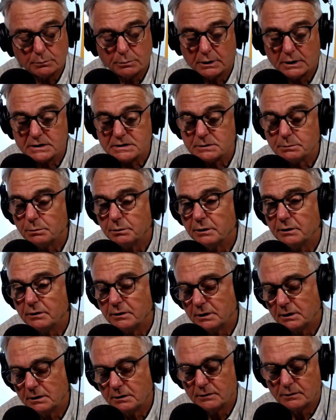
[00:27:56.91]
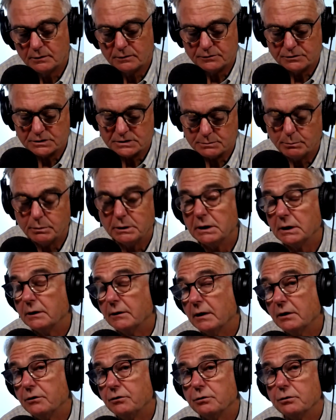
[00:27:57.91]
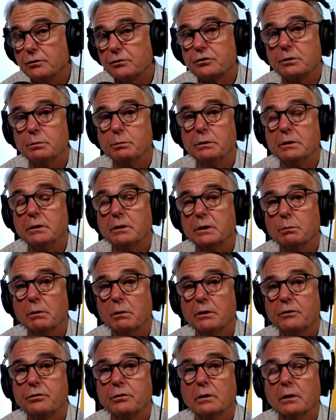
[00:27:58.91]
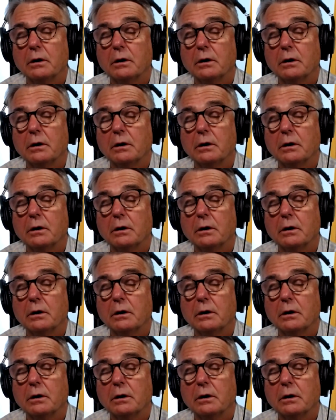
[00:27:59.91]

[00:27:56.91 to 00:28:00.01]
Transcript: Possibly just being in that Jewish community in Montreal